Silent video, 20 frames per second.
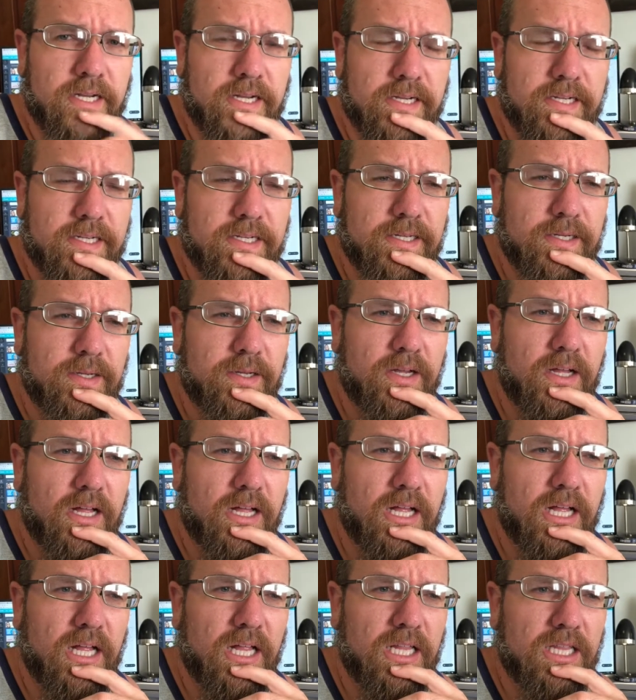
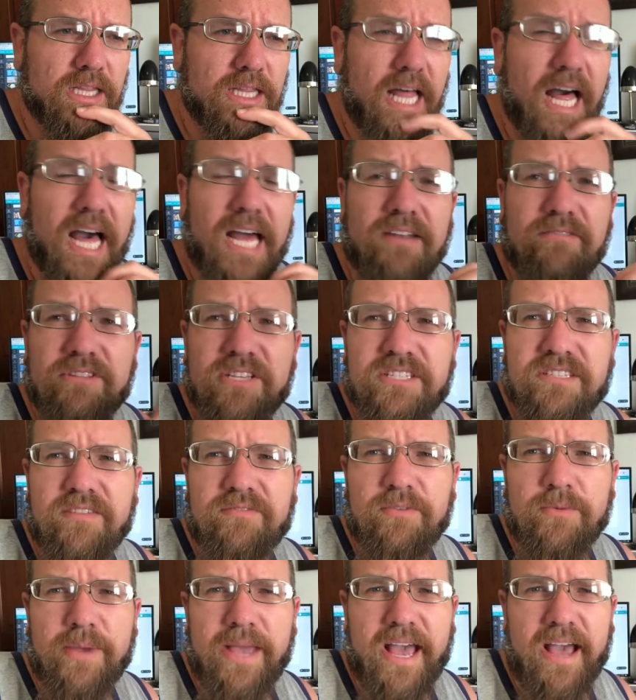Uh, a lot of the stuff
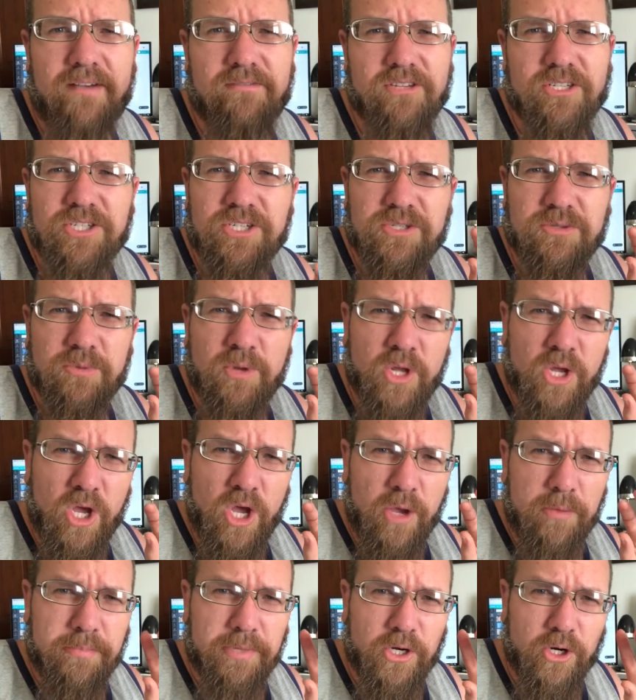that we have is just
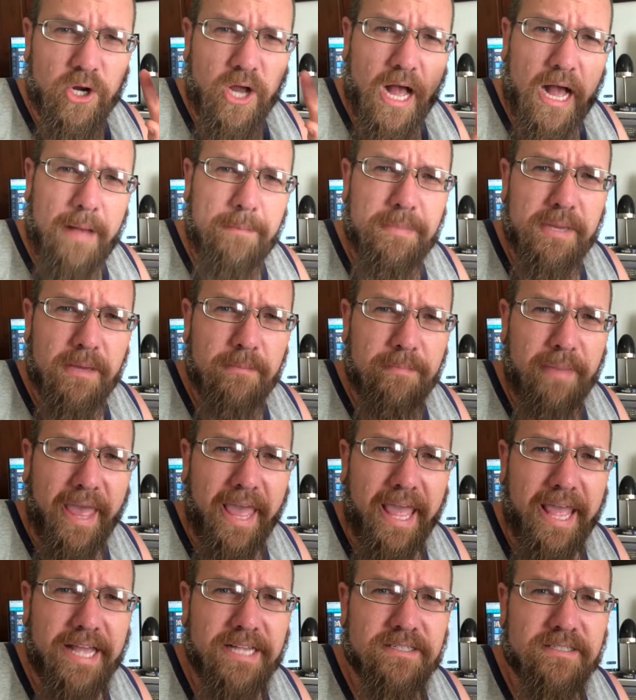pure copy and
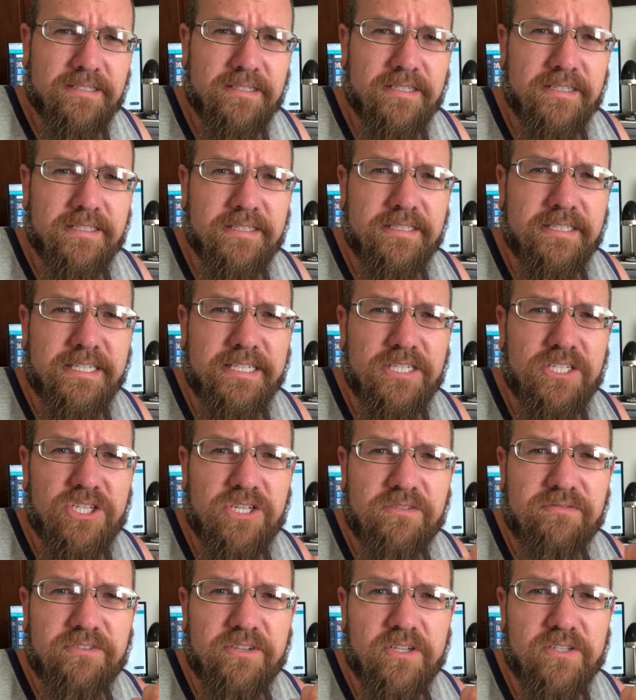paste, and then
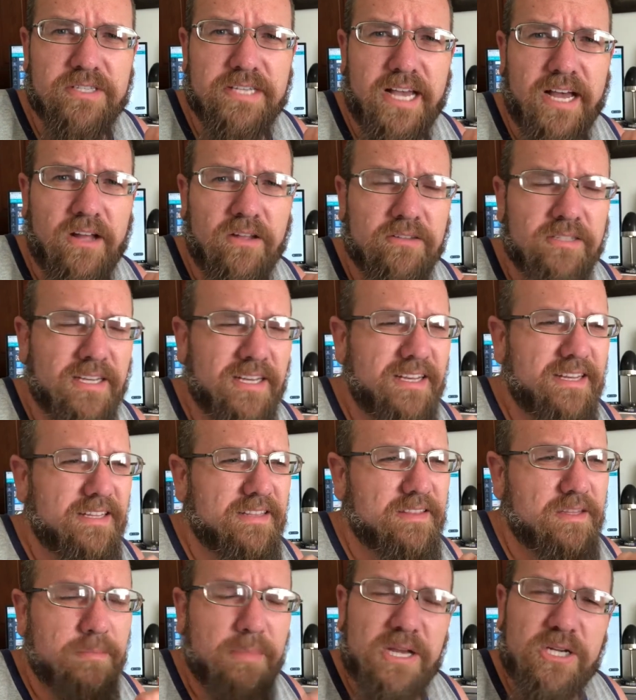she fills out
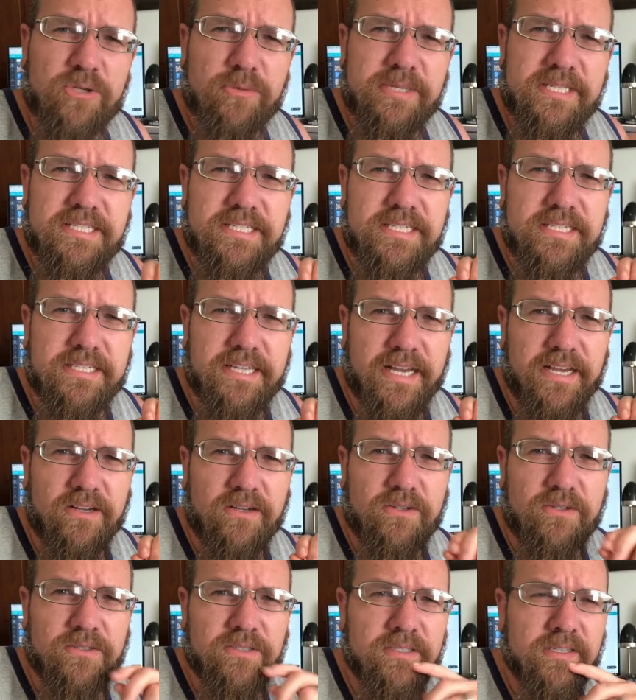the measurement
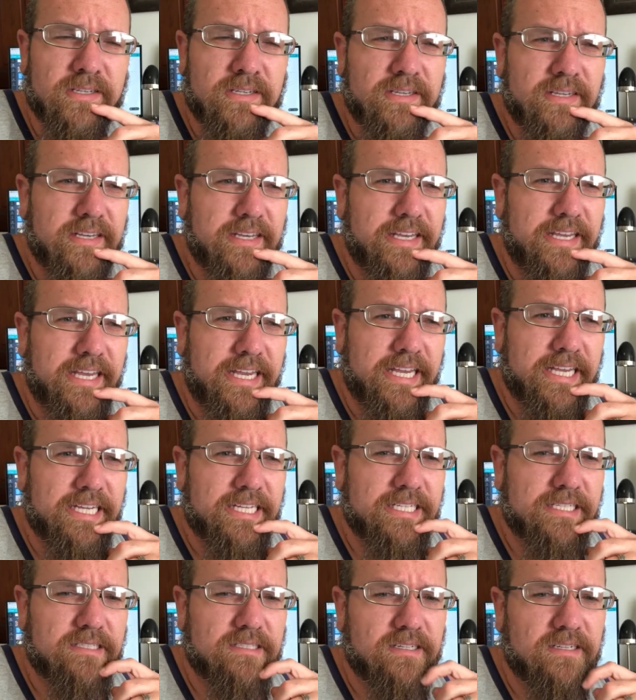details
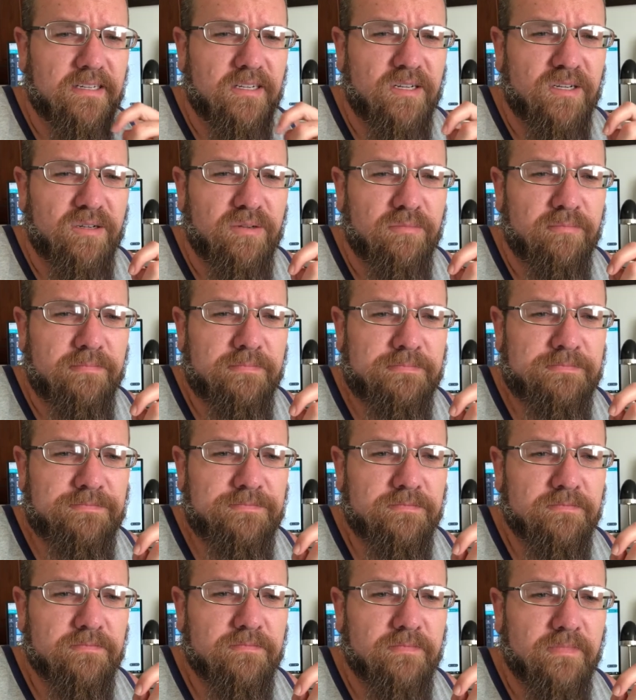and. Um,
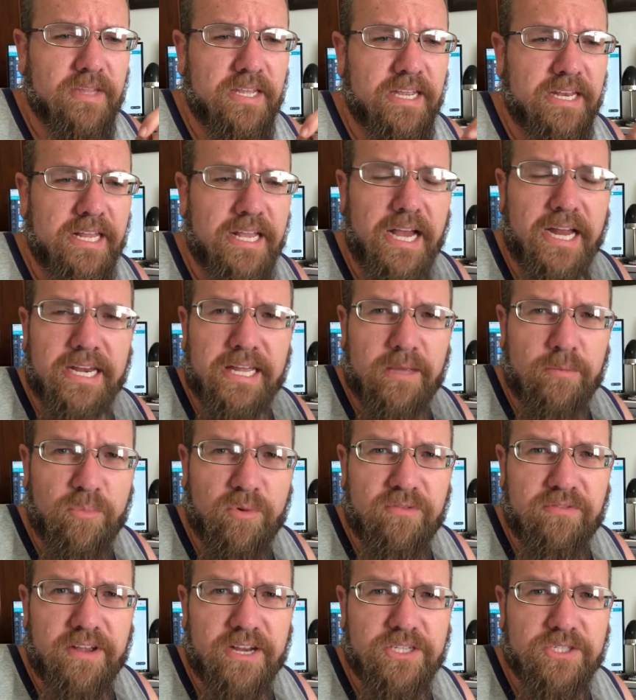any kind of
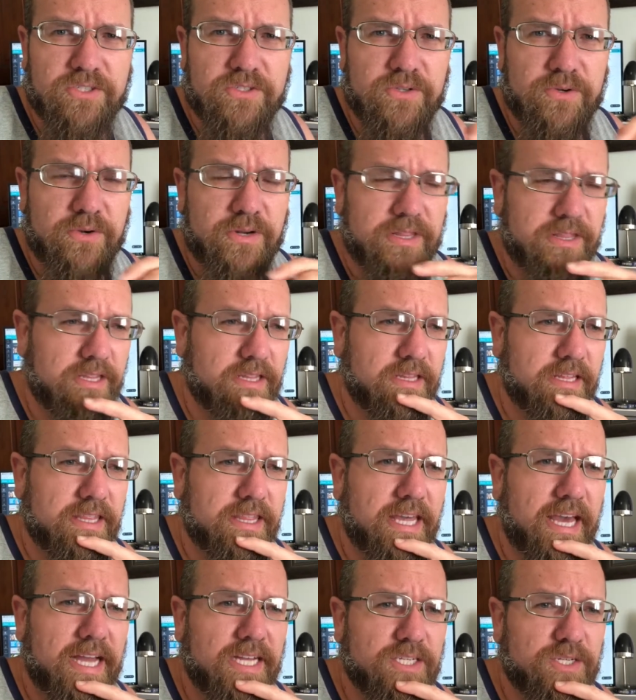imperfections or anything like
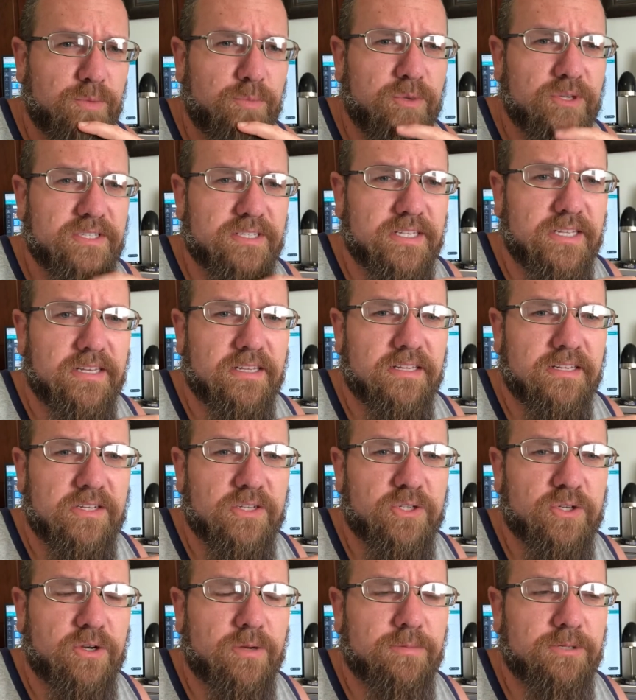that she puts in the
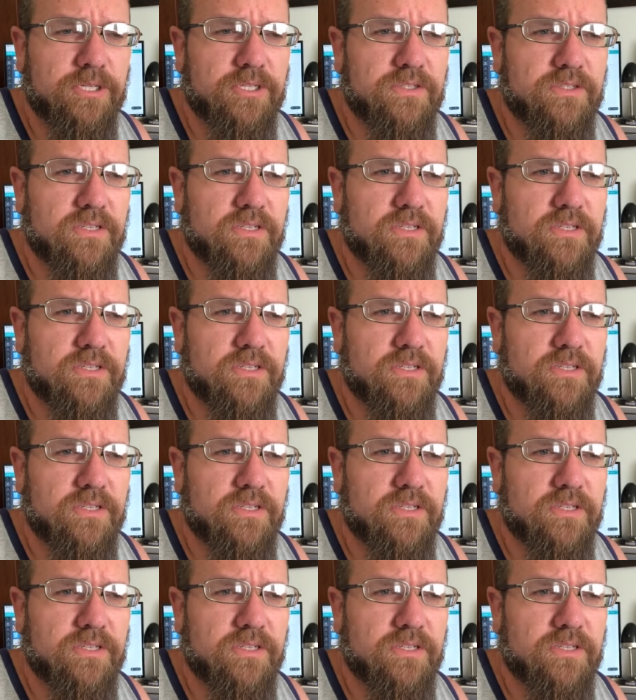description.